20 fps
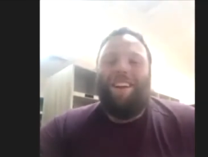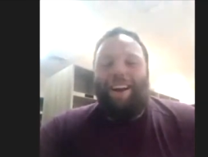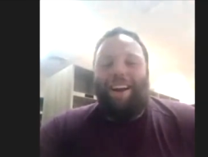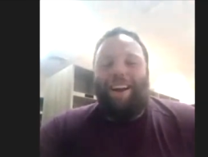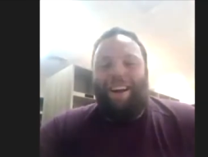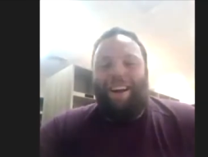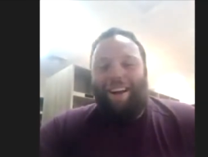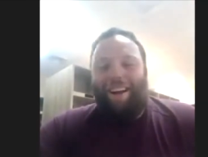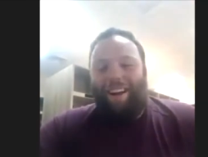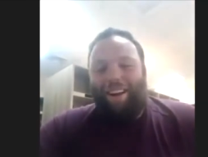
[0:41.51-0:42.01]

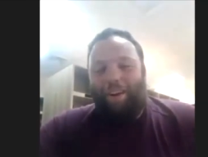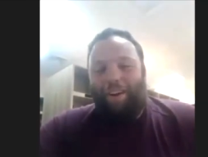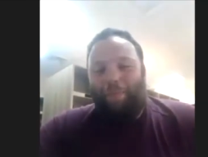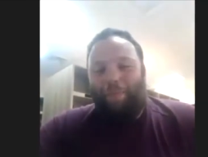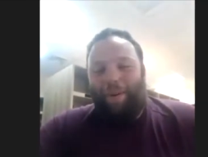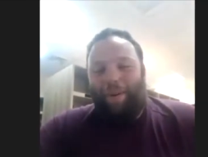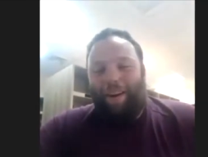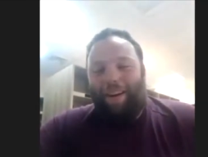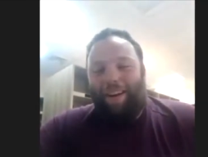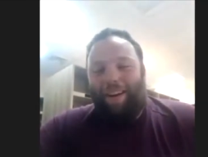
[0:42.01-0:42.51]
Um,
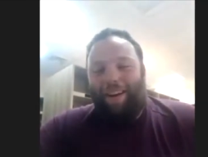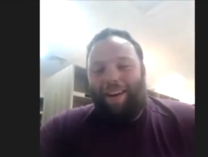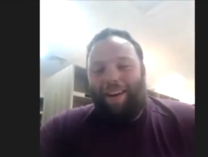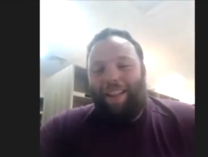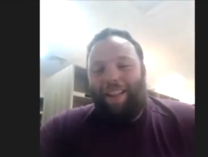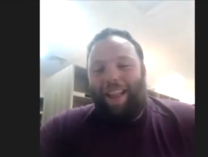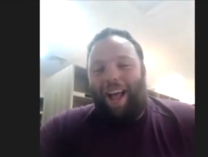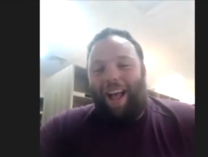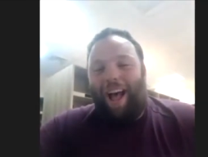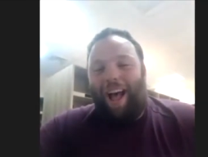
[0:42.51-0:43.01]

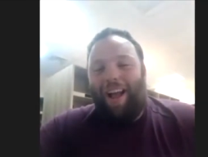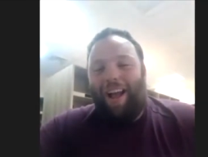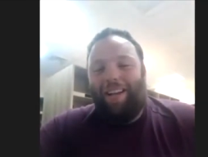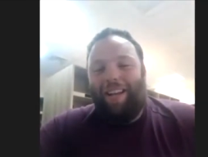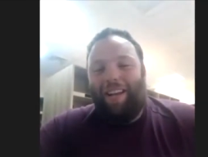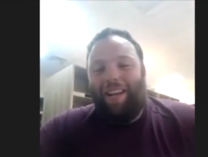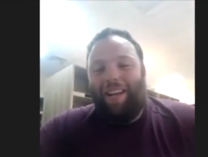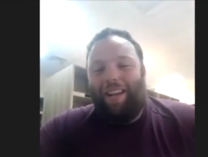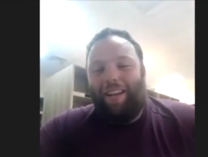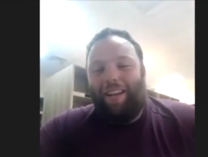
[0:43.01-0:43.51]
I
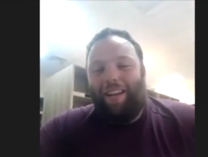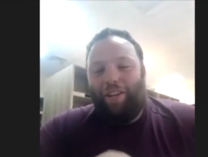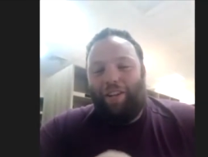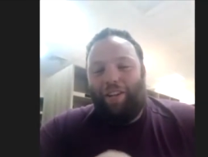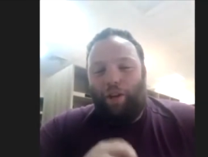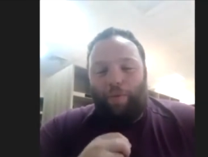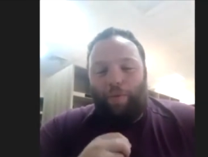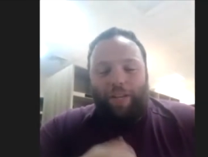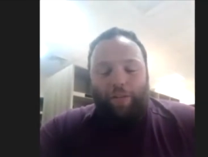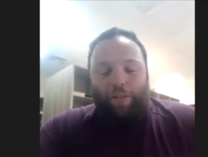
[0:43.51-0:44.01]
did
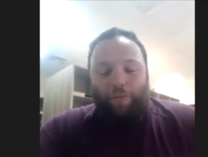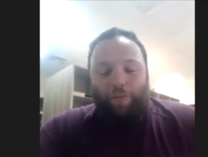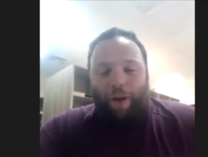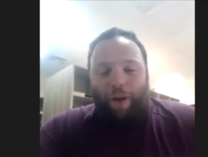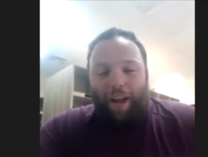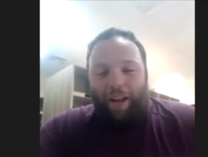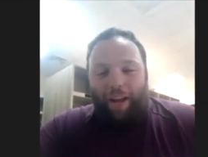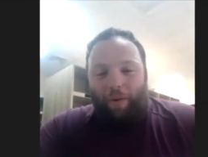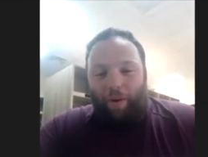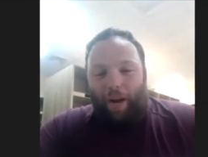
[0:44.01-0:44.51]

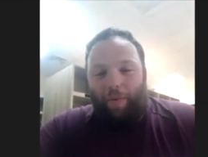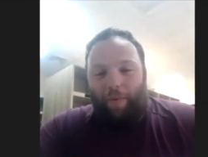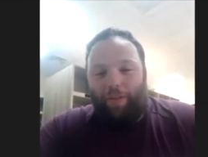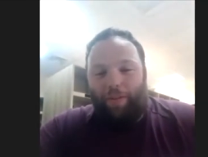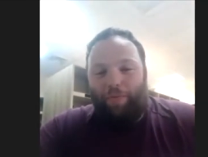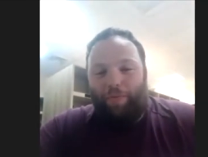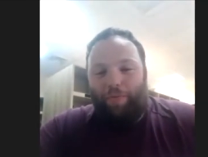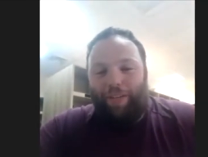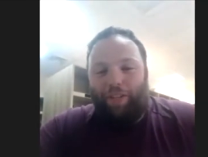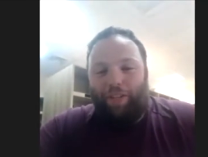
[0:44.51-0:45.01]
USY, where I
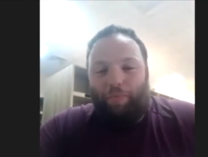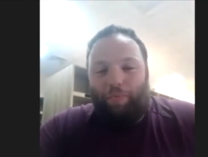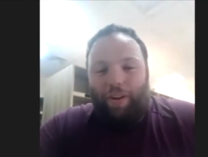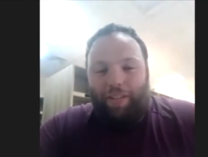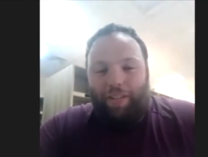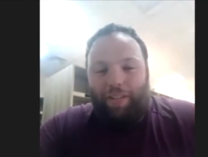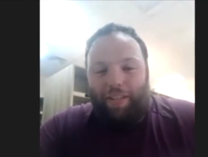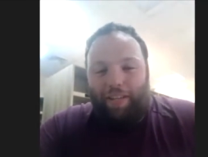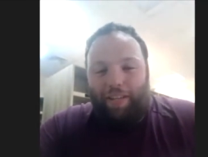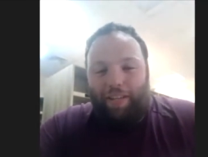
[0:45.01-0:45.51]
was regional
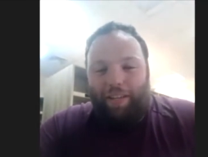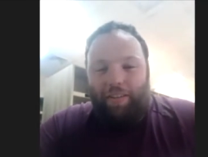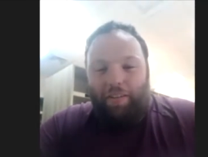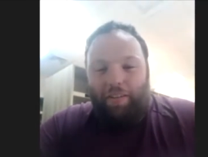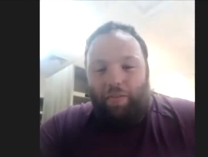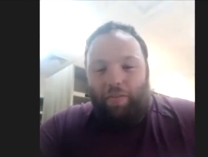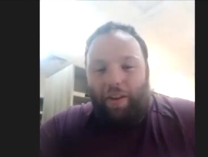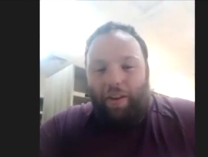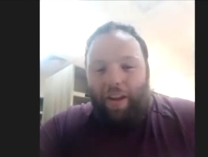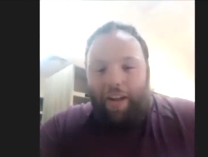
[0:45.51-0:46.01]
president
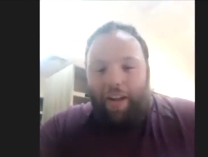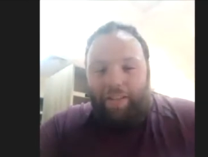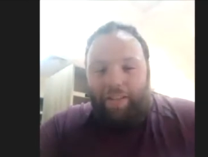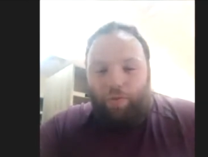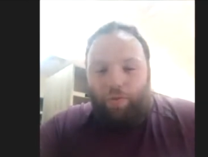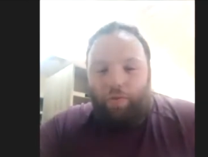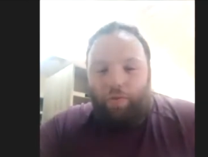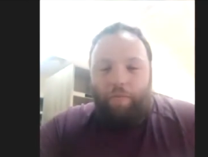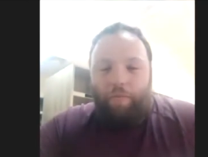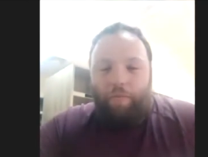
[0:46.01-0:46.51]
in high
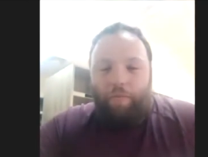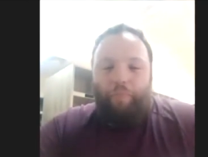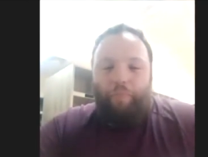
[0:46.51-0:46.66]
school.